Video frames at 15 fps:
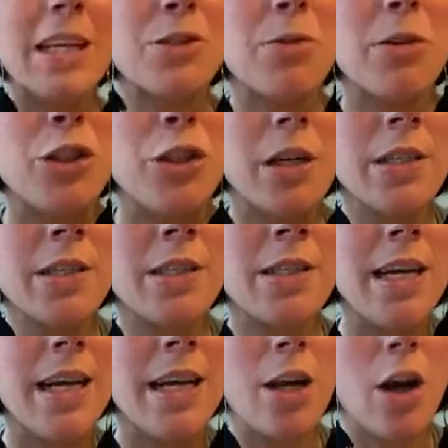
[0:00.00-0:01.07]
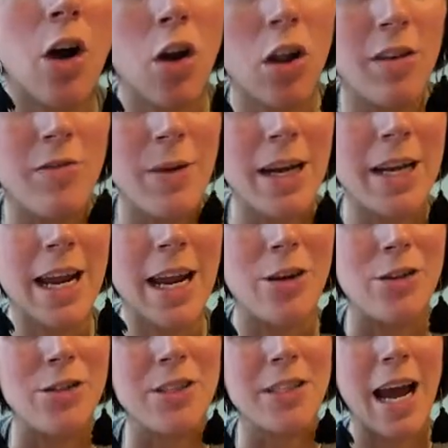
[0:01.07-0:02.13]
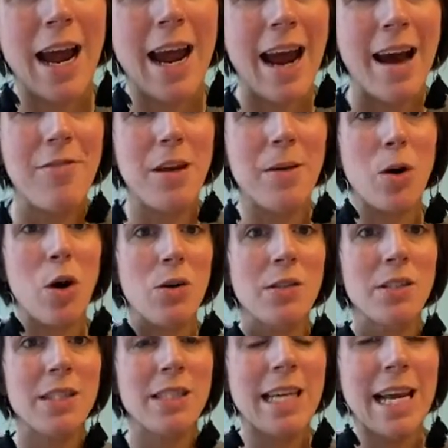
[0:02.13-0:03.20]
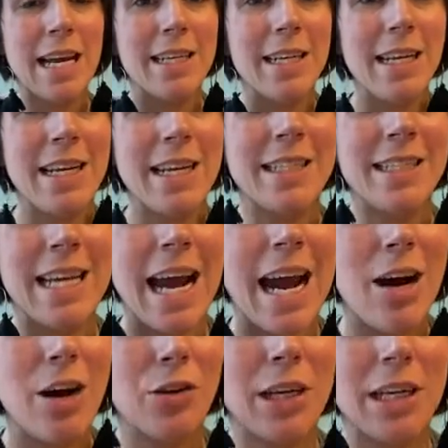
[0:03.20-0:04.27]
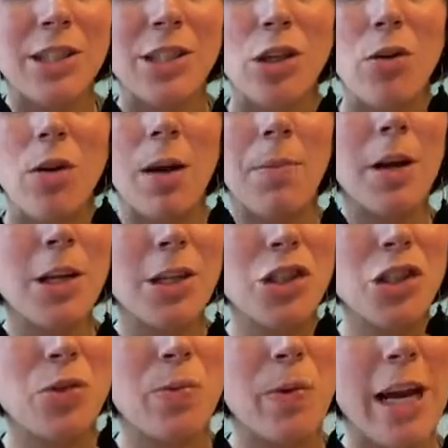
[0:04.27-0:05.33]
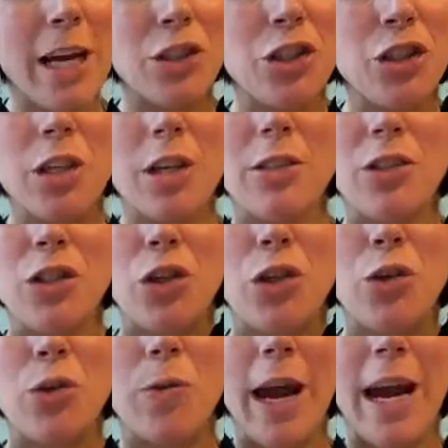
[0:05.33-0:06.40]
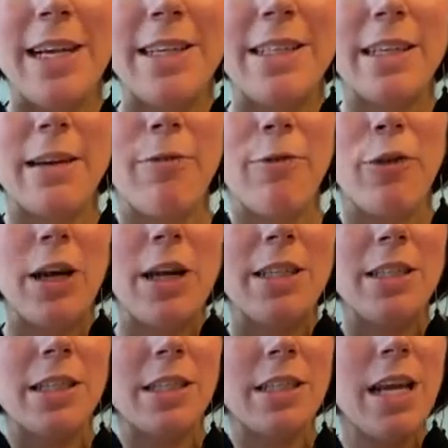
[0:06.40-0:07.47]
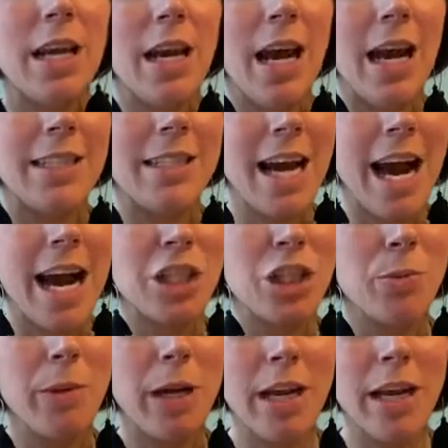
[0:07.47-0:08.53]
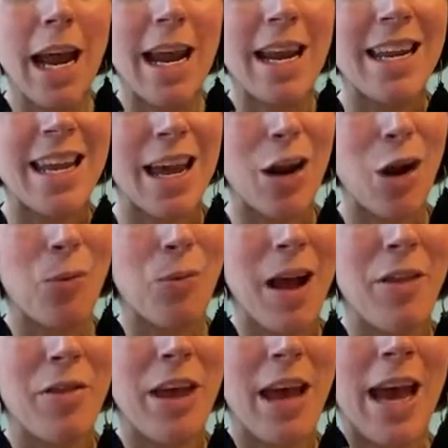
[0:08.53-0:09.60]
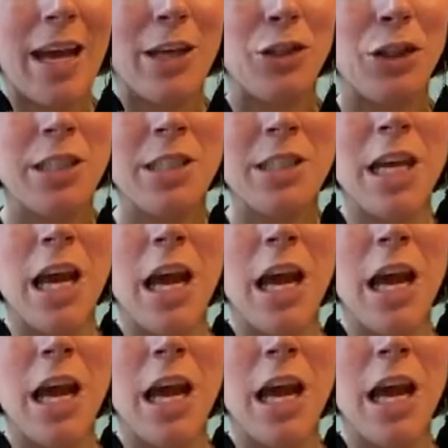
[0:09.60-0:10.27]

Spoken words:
so I just did all of my nails. I have them all sanded down. And so I'm going to switch to a different attachment and get around the edges.